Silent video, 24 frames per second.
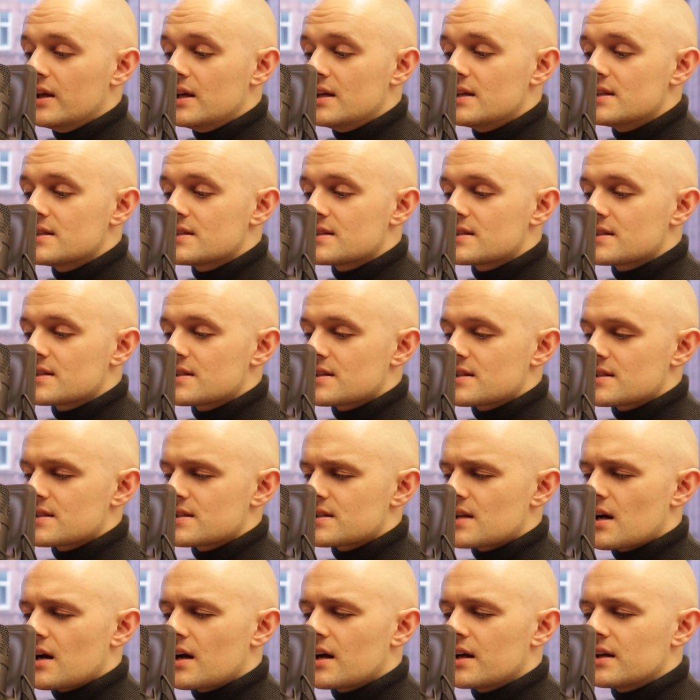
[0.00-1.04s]
These
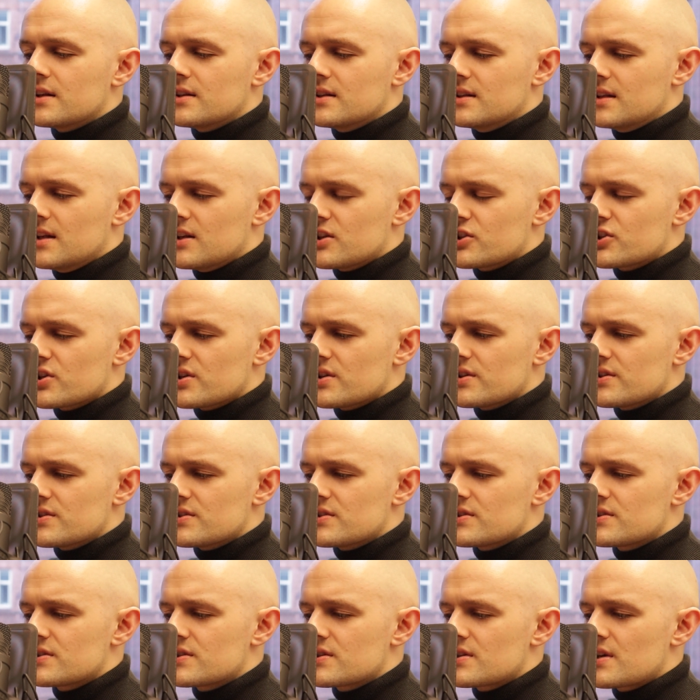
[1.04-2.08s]
side
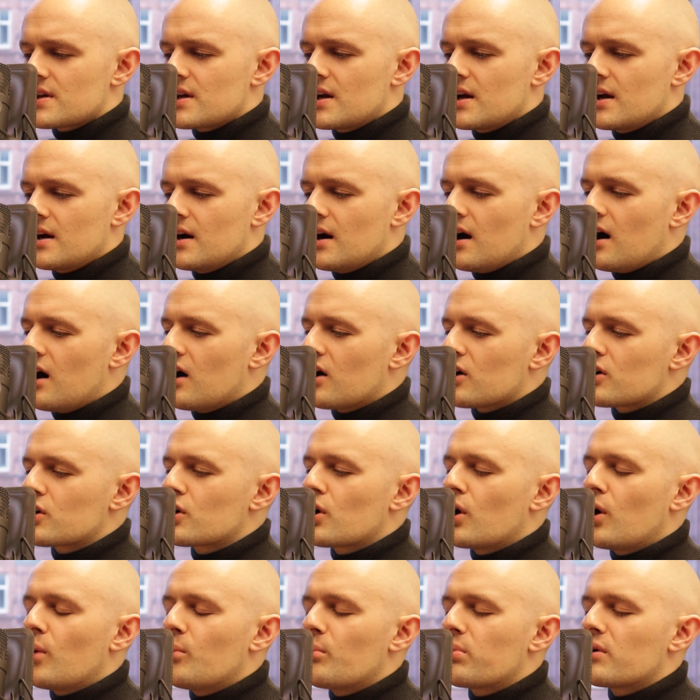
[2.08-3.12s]
dishes are
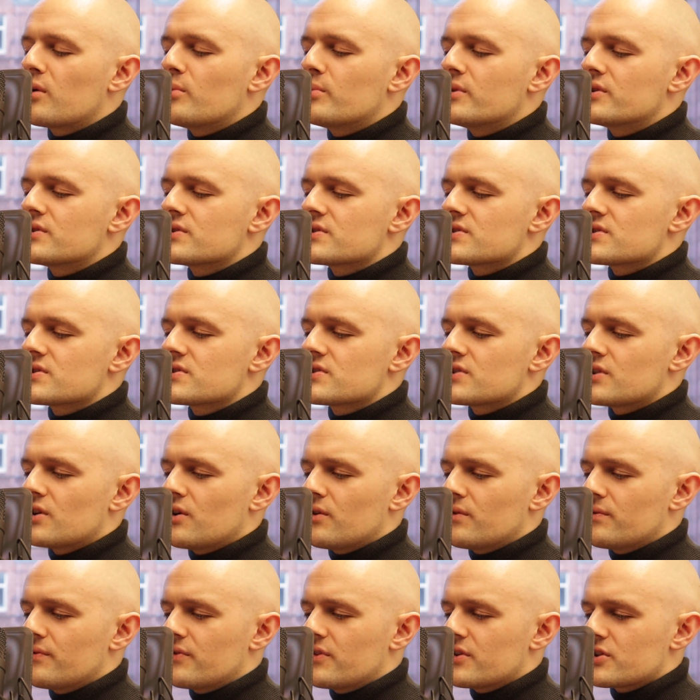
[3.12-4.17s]
compliments
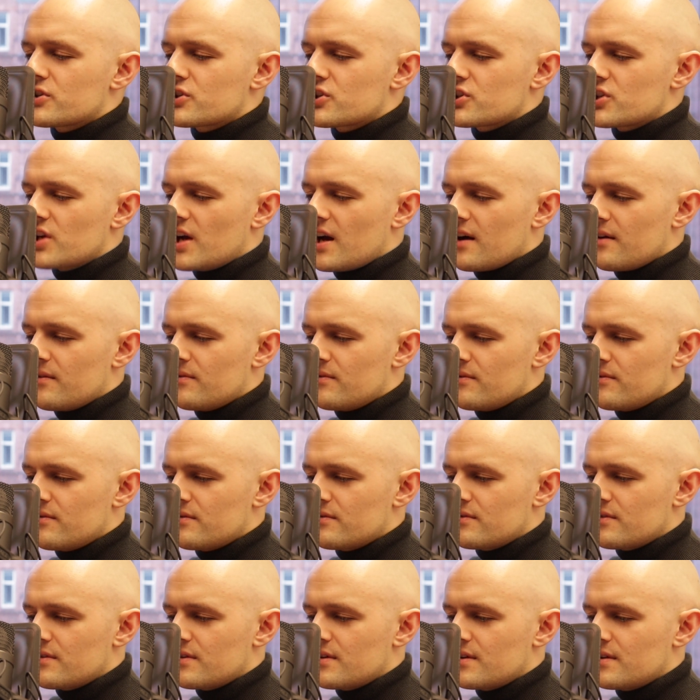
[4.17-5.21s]
of the chef.
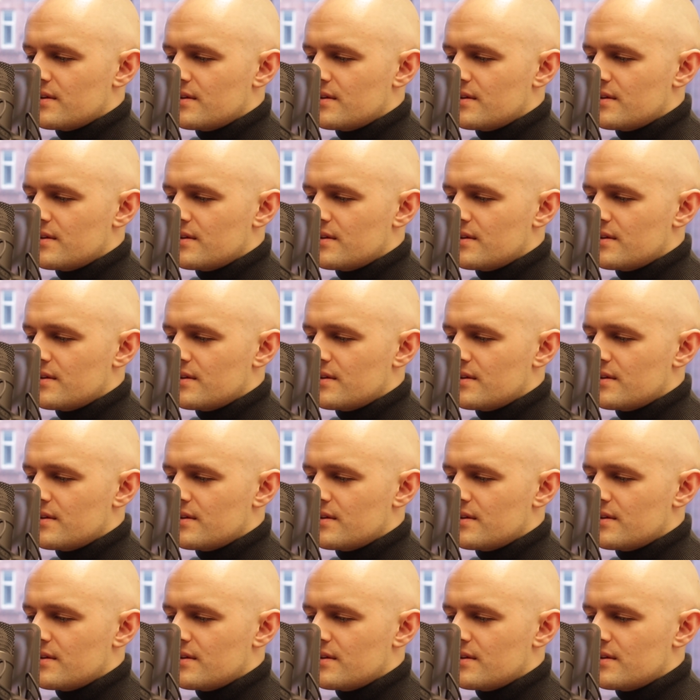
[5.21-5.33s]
